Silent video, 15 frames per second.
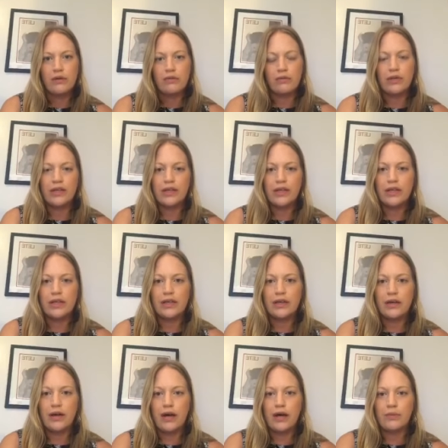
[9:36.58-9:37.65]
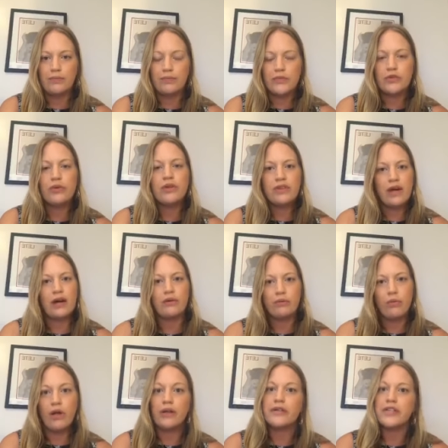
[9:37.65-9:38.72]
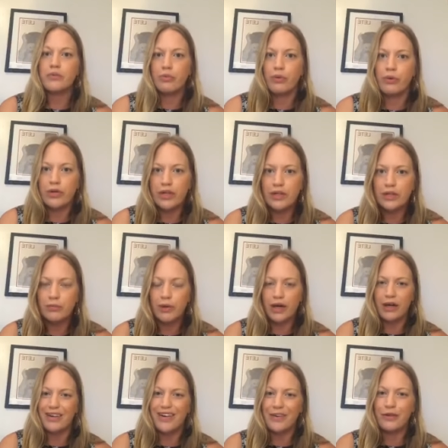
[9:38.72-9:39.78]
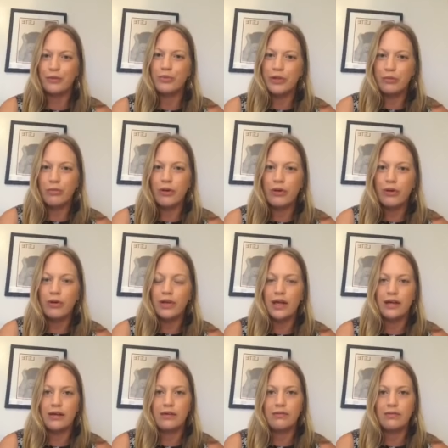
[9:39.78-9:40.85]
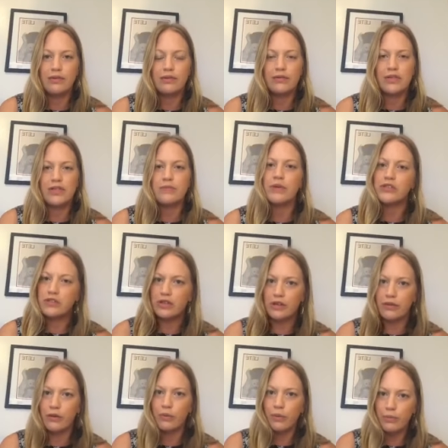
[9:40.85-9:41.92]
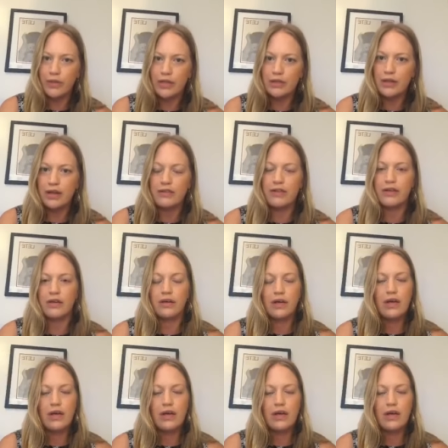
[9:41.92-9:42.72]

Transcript: really um, doing that while supported by other people and especially other women, I think